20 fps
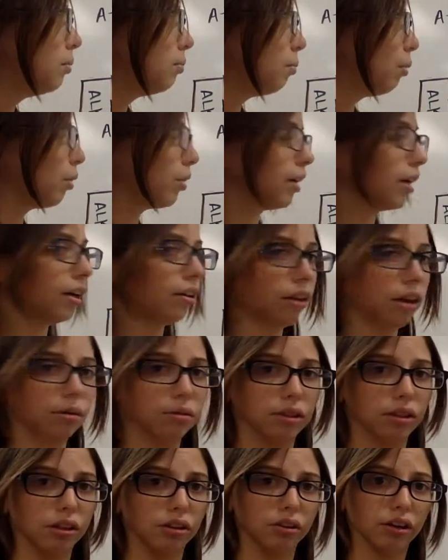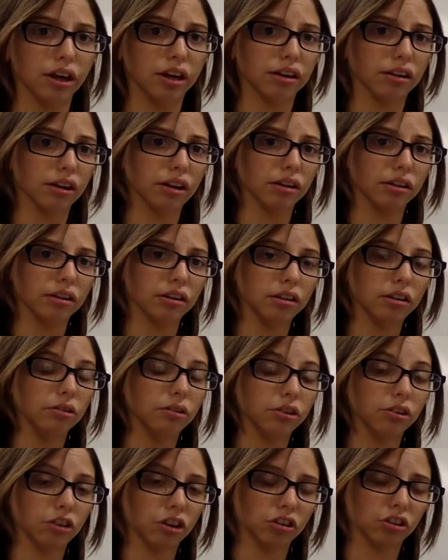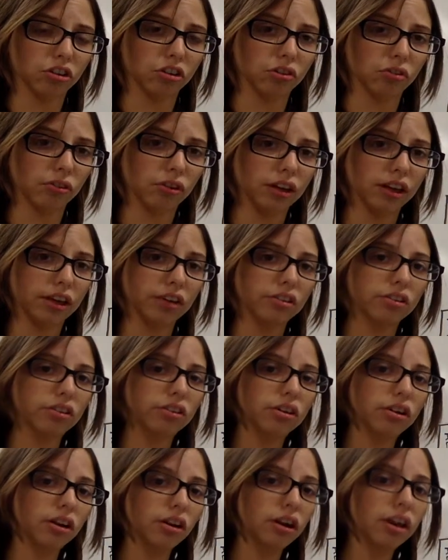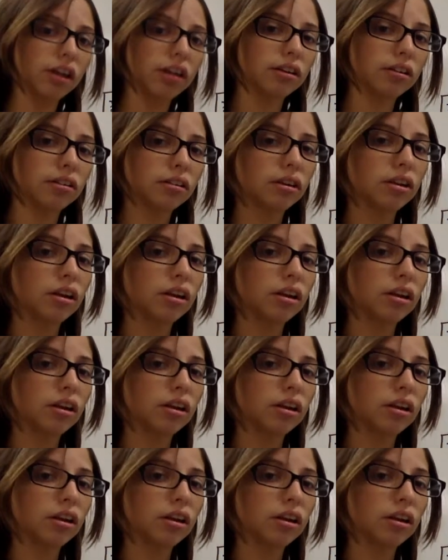Bohr diagrams and Lewis structures for each. Alright,